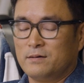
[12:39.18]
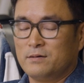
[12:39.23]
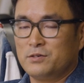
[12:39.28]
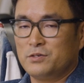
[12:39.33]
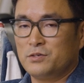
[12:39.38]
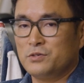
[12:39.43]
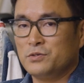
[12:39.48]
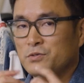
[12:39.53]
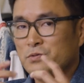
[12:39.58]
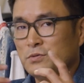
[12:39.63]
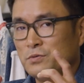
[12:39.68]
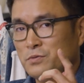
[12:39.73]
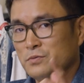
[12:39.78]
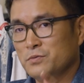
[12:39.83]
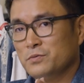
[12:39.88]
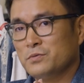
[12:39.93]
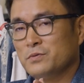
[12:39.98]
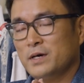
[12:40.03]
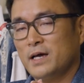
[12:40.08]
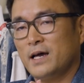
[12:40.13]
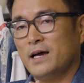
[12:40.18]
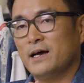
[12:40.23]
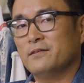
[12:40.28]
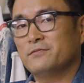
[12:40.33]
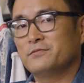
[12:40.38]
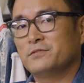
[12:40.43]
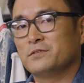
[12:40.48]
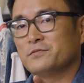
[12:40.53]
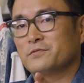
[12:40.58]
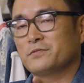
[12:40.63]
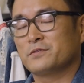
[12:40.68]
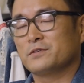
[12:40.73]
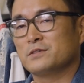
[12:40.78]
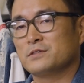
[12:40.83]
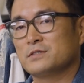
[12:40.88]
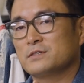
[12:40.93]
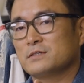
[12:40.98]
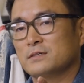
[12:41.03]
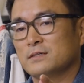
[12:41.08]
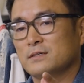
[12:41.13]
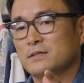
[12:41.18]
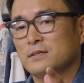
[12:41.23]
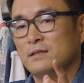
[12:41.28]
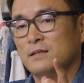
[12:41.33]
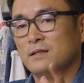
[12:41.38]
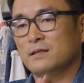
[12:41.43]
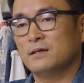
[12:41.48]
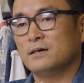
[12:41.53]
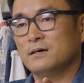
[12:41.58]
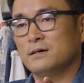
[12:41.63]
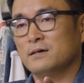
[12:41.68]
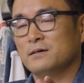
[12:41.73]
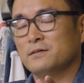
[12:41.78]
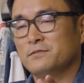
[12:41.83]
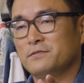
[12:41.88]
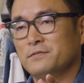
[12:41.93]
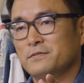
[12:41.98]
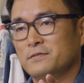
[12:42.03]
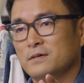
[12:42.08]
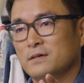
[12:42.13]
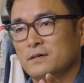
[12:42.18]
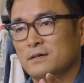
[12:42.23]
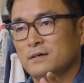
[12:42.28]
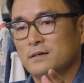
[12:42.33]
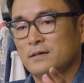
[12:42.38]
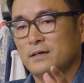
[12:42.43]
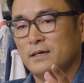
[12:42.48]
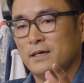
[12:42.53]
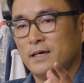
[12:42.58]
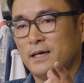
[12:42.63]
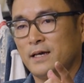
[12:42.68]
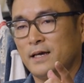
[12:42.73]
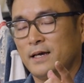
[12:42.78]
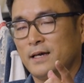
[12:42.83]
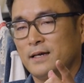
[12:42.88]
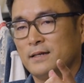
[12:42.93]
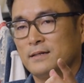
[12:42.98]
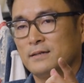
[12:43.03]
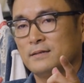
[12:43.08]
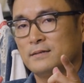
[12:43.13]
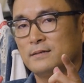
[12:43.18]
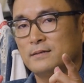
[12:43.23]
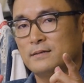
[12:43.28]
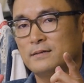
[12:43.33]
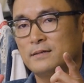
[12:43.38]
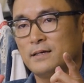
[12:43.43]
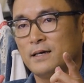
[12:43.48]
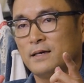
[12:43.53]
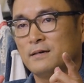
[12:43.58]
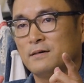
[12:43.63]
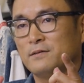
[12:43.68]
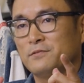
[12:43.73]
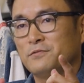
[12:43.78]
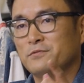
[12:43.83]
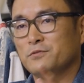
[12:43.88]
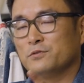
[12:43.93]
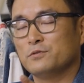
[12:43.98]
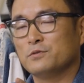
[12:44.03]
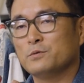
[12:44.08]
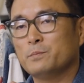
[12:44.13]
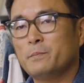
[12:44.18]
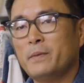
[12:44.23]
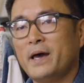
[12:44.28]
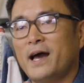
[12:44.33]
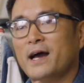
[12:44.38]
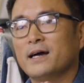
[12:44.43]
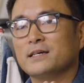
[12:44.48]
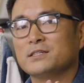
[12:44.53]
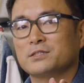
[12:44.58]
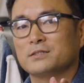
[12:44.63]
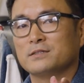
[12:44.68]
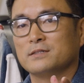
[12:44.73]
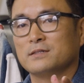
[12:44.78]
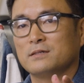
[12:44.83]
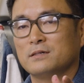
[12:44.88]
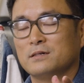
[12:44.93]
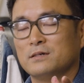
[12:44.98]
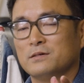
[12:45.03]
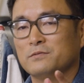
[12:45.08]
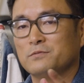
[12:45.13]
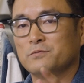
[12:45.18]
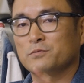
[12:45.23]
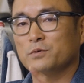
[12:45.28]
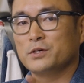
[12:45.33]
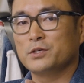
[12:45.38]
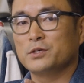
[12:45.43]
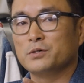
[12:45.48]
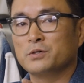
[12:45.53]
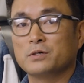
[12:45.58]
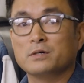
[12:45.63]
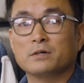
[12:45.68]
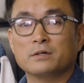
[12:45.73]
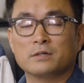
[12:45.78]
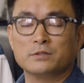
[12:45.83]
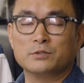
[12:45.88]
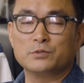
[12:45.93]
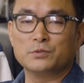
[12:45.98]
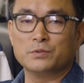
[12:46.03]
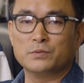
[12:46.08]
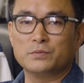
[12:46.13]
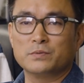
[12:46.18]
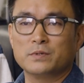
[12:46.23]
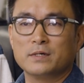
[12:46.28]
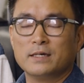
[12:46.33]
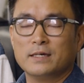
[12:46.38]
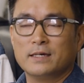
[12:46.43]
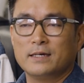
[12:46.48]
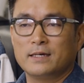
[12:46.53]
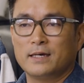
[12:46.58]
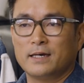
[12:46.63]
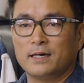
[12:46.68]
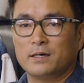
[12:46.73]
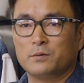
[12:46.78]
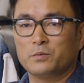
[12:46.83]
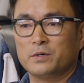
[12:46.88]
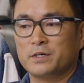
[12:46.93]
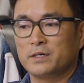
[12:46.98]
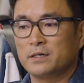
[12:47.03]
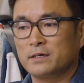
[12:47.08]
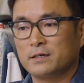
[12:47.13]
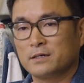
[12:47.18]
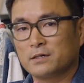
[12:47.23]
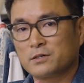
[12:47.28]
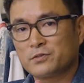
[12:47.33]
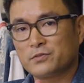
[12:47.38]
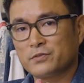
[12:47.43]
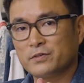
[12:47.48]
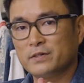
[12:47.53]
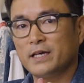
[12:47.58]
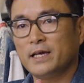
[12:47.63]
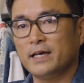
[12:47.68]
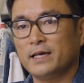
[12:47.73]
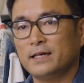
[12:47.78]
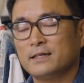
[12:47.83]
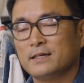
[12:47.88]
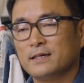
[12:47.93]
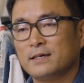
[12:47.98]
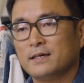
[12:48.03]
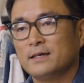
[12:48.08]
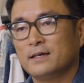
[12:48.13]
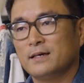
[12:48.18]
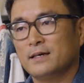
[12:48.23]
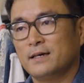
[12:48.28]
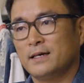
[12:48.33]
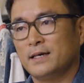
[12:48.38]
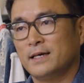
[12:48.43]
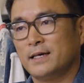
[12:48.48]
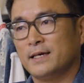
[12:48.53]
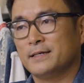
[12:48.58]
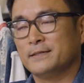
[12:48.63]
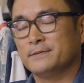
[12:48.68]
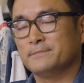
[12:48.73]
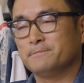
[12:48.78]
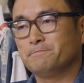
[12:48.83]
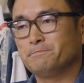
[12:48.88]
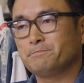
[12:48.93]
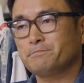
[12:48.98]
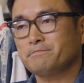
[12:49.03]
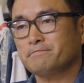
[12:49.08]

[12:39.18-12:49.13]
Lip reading: you have to first love and get a full passion of what you're gonna do and what you're gonna create. And